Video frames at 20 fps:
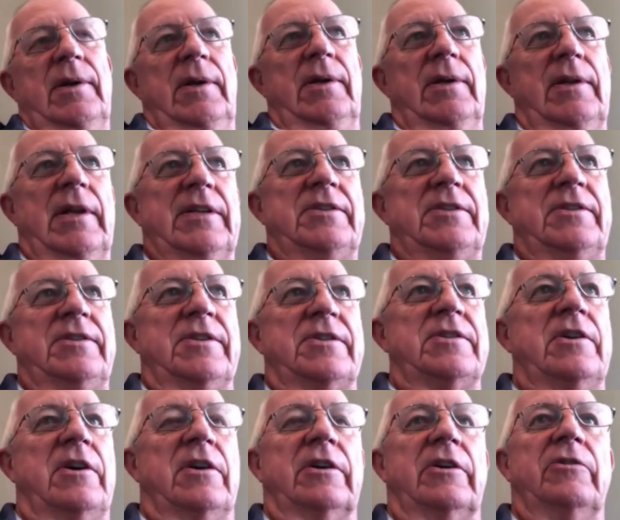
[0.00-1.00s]
uh, that's
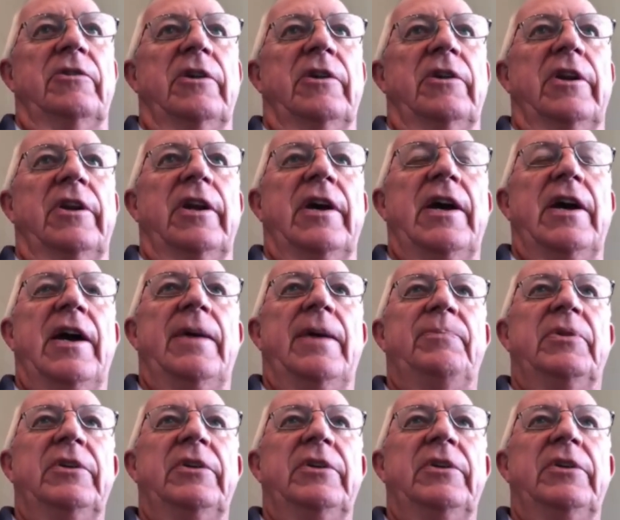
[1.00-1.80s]
just not going to happen.